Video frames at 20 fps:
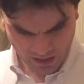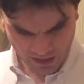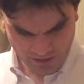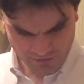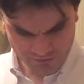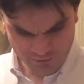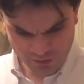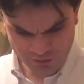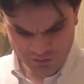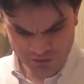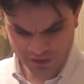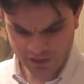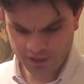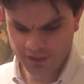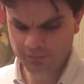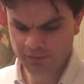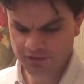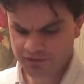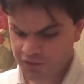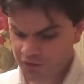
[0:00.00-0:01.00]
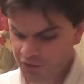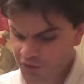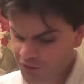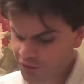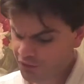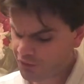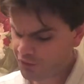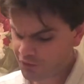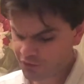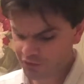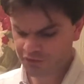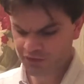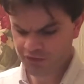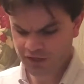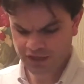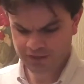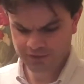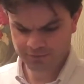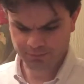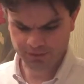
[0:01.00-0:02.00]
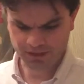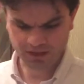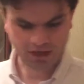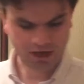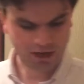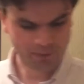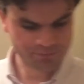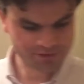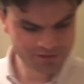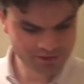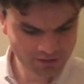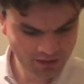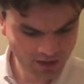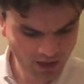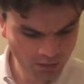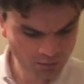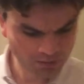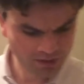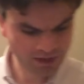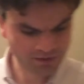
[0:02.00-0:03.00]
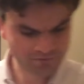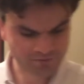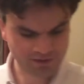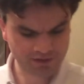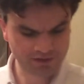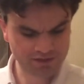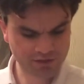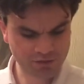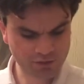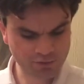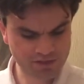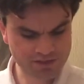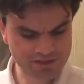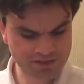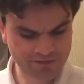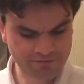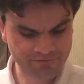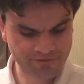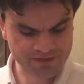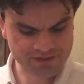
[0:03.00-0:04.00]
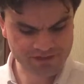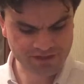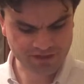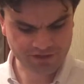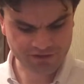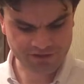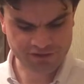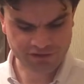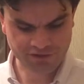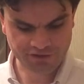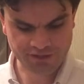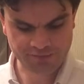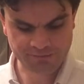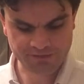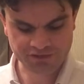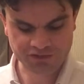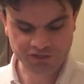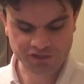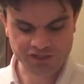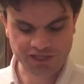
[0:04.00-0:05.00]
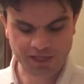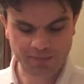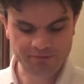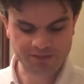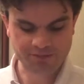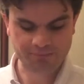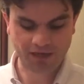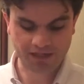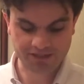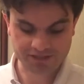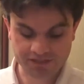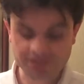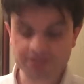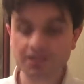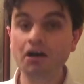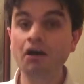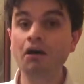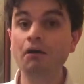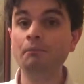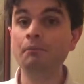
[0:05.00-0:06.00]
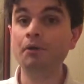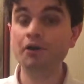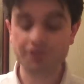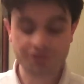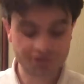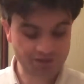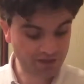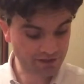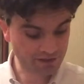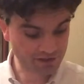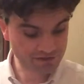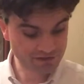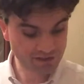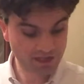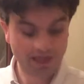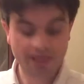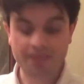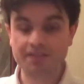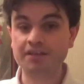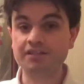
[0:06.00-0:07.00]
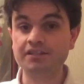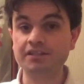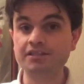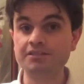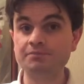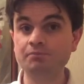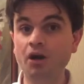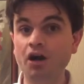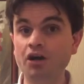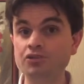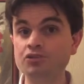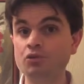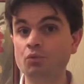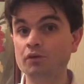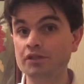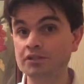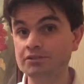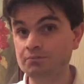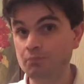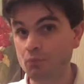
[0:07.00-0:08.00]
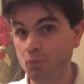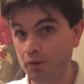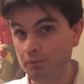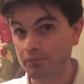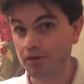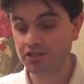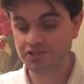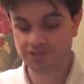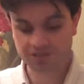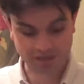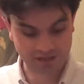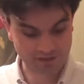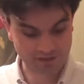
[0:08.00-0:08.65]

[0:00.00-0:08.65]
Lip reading: A non-credible threat, perhaps. However, U.S. Defense Secretary Mr. James Mattis, more serious than his boss, we must